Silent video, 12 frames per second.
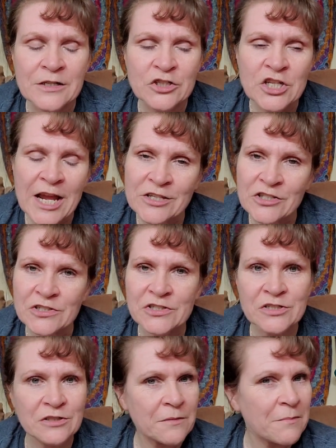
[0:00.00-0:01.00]
changes
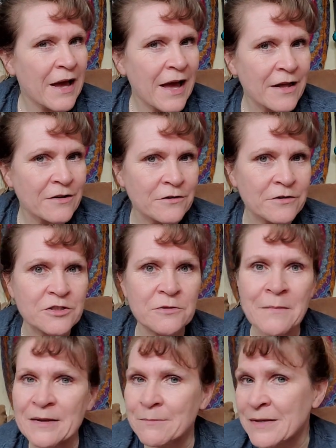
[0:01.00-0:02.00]
to the pattern to
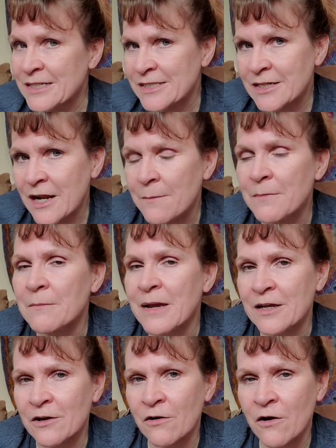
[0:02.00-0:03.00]
make, mix it up and
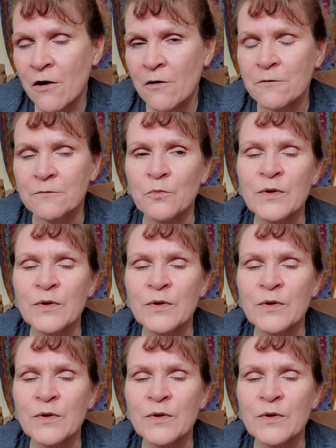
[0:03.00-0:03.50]
make it her own.